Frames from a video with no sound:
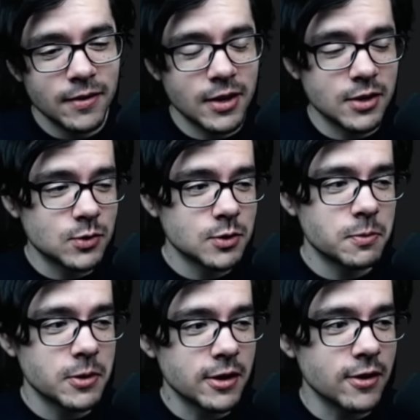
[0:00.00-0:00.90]
Kingsoul's
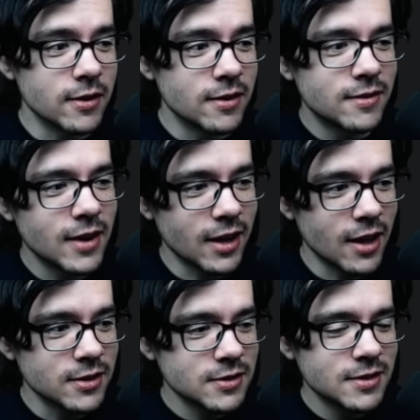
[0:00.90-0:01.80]
pretty good, I
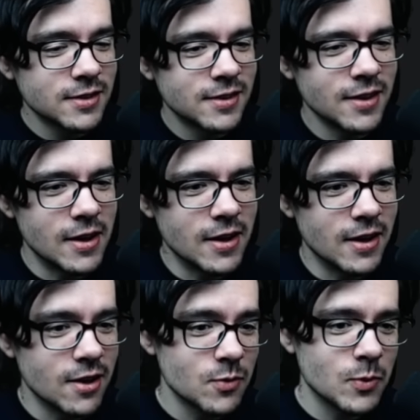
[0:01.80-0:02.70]
guess.
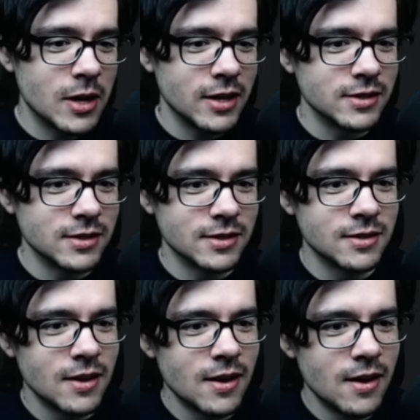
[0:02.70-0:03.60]
Otherwise,
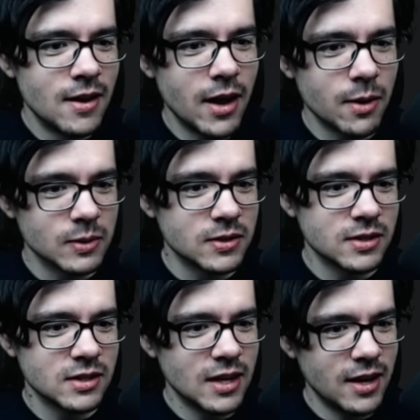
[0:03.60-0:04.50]
I would
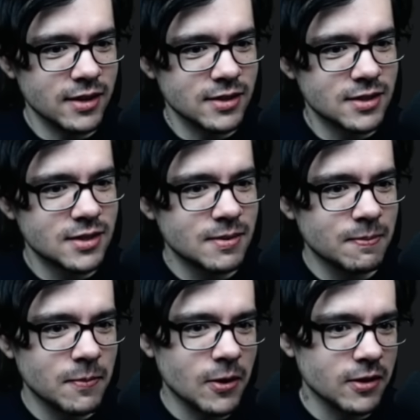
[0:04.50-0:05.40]
say it's
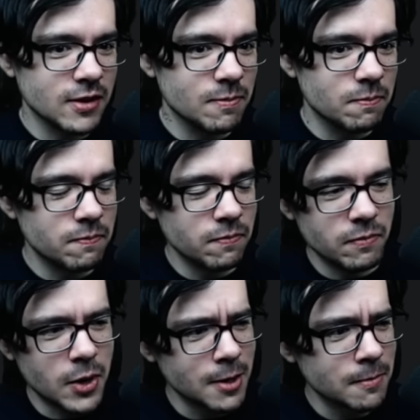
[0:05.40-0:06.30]
probably
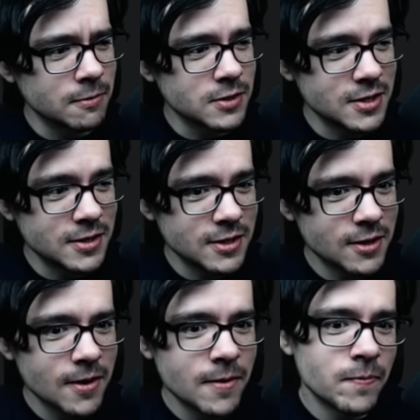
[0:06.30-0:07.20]
bottom of C
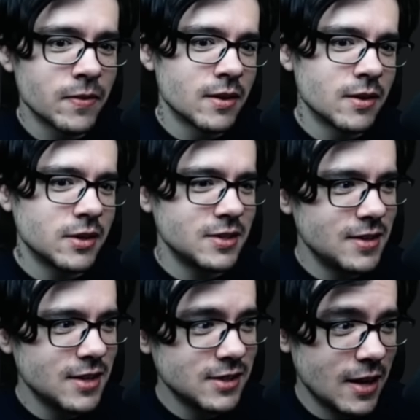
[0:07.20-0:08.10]
tier because it
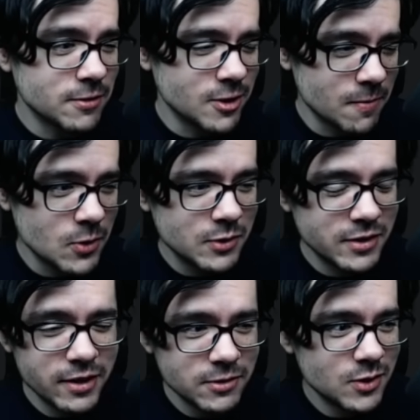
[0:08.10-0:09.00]
does have some use. It
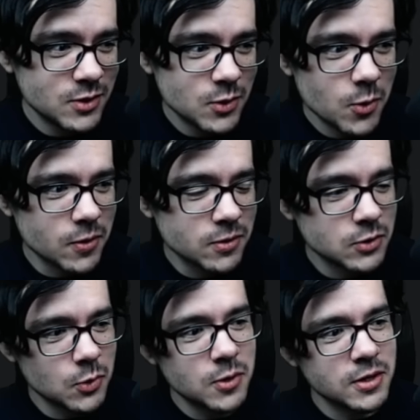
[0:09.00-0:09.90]
gives you soul.
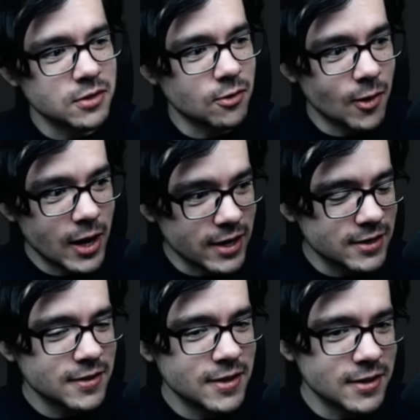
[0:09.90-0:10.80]
Soul is
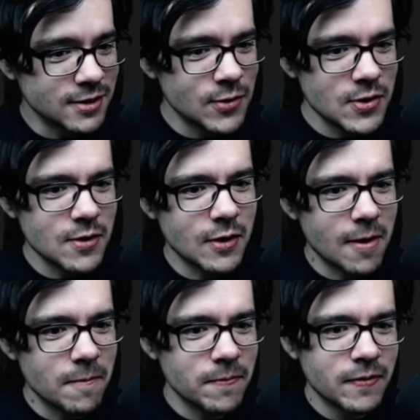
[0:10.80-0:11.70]
great in this video
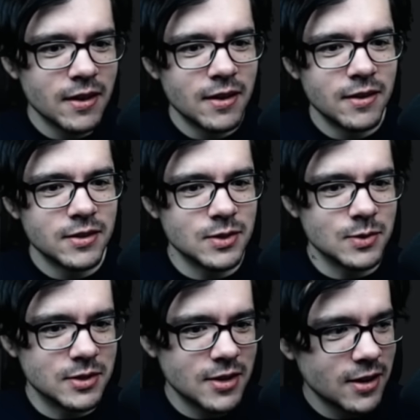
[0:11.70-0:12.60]
game. So
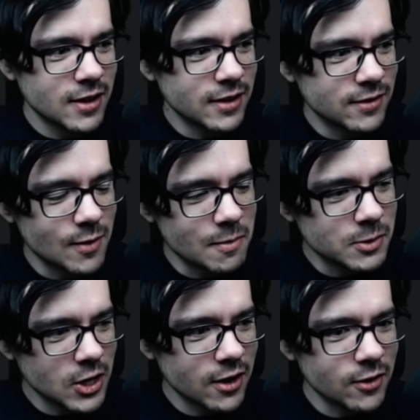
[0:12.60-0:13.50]
it's not like
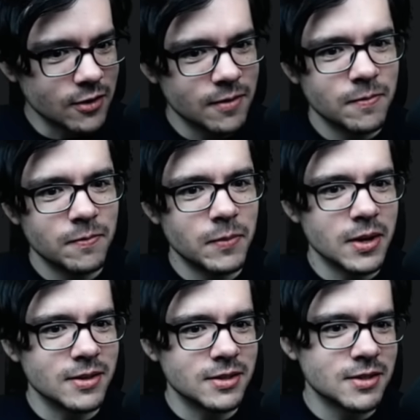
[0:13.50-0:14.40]
Grimmchild, but
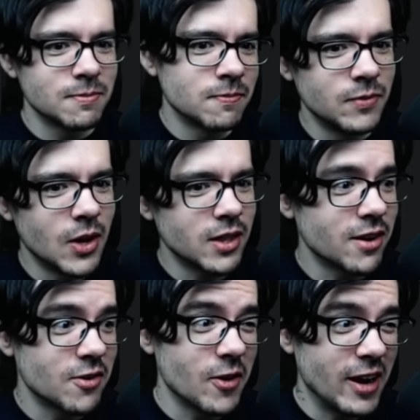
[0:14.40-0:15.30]
it's not
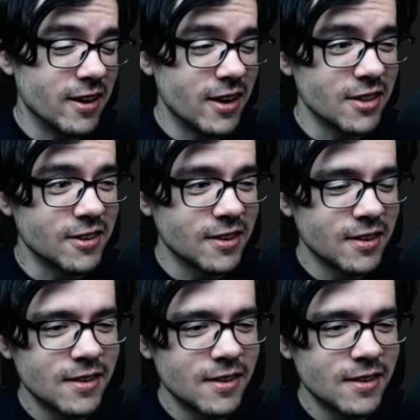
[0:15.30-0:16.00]
that great either.